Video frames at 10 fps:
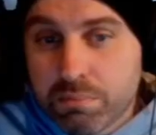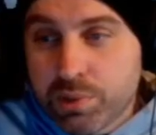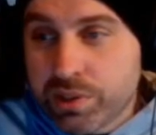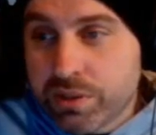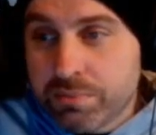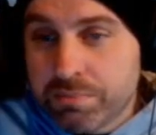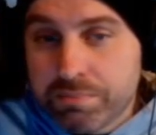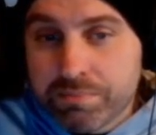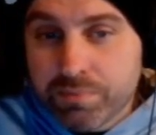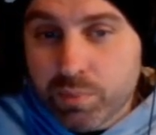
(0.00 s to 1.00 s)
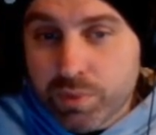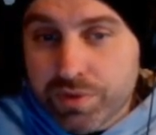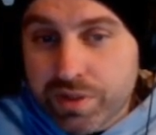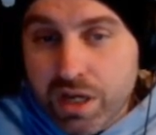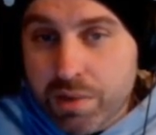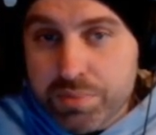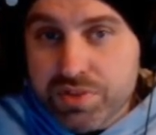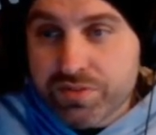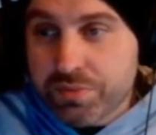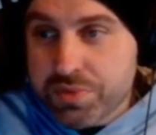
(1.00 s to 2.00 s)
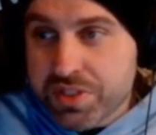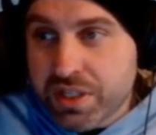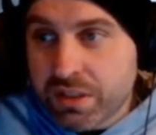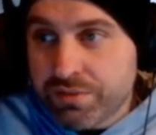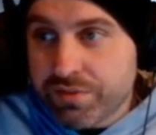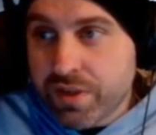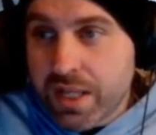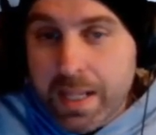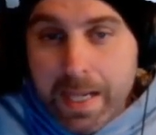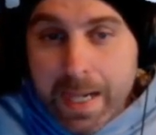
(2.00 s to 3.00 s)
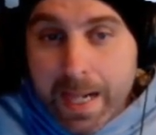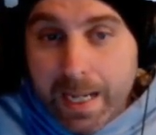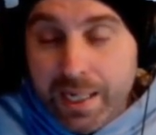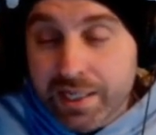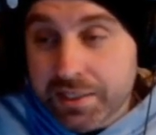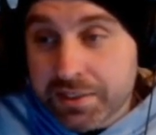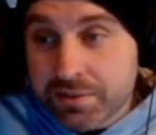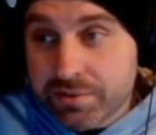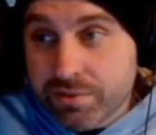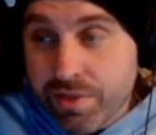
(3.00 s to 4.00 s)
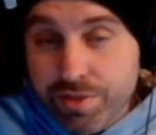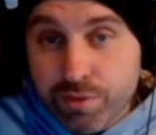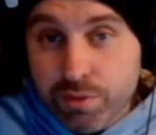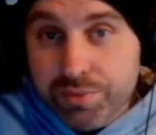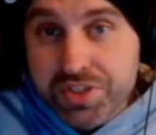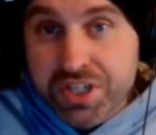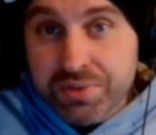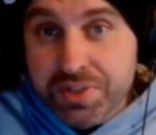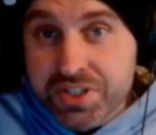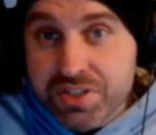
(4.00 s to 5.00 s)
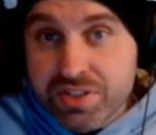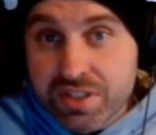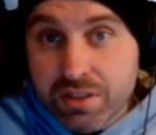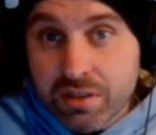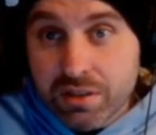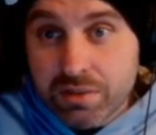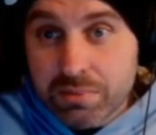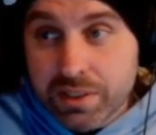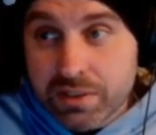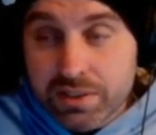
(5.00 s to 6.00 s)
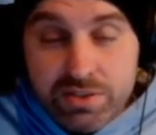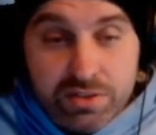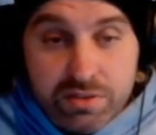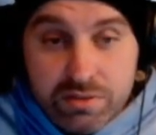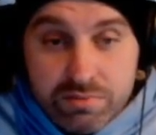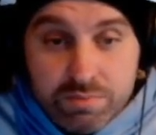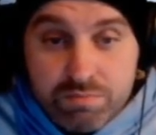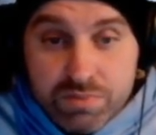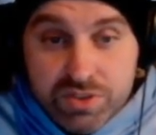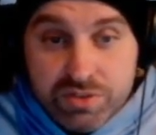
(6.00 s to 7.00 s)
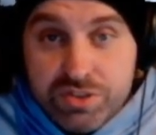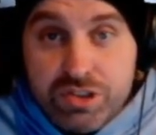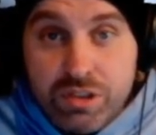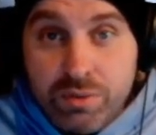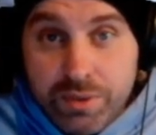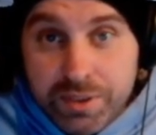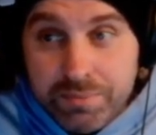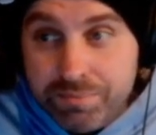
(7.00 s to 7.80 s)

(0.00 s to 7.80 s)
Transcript: Book him with copies of himself and throw a regeneration set on him, and he's gonna solo it.